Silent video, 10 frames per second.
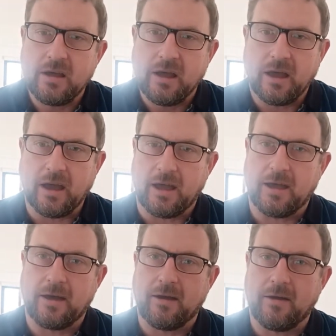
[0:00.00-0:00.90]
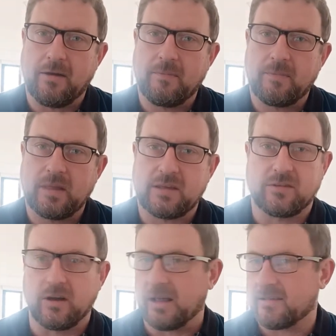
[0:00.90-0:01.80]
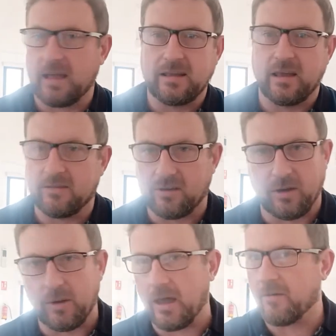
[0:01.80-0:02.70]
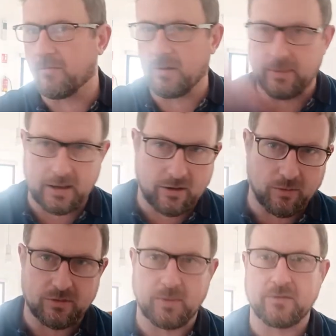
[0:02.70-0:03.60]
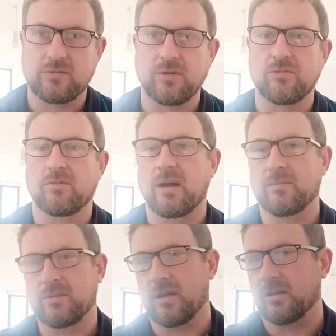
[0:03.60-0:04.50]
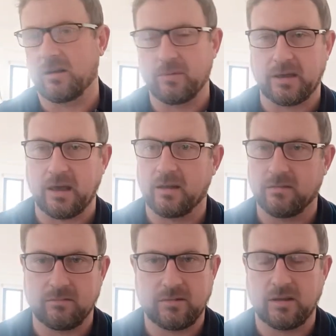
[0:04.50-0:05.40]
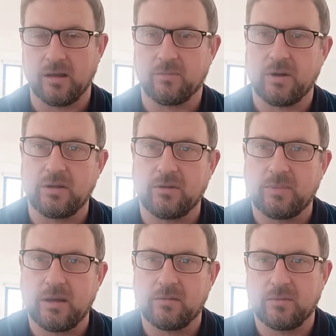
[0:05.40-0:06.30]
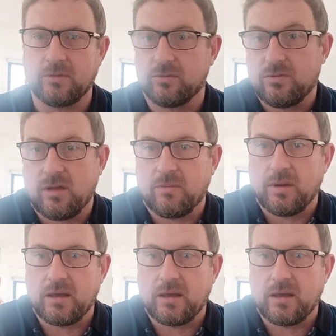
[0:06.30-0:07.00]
It's not like 10 years ago where every vehicle was above 200 grams. No, we're getting brand new BMWs which don't pay